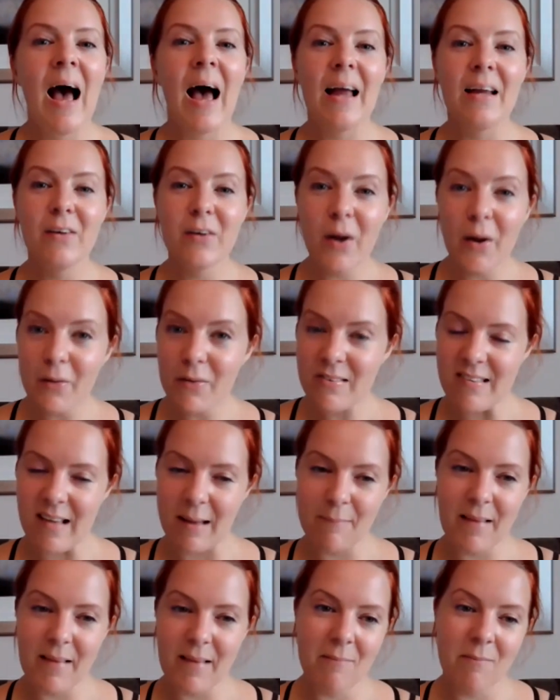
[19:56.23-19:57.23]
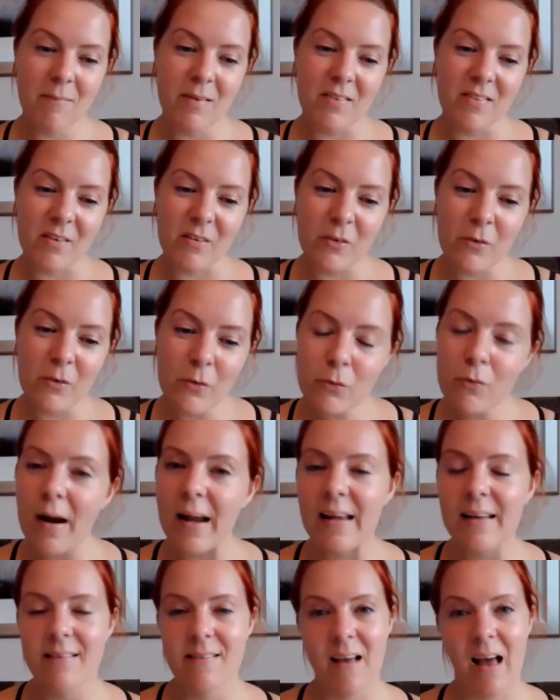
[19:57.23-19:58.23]
I know September is a
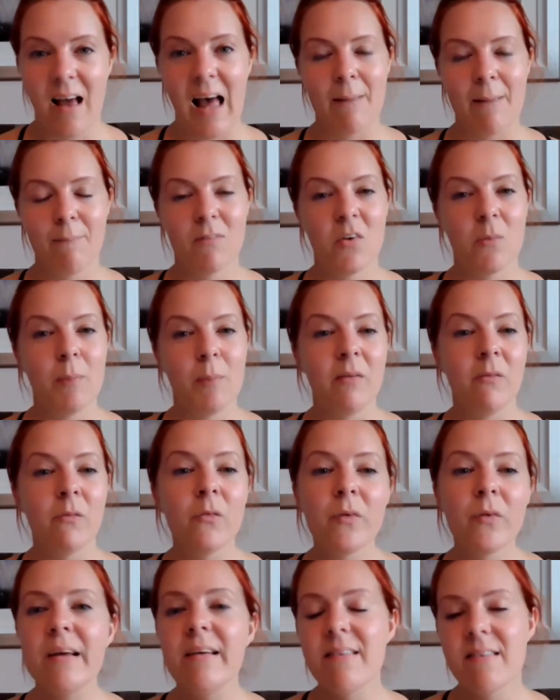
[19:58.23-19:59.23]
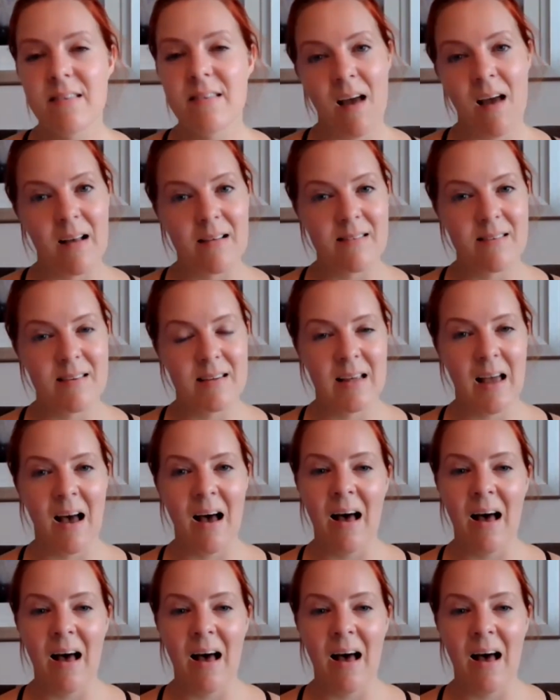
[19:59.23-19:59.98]
great time to be restarting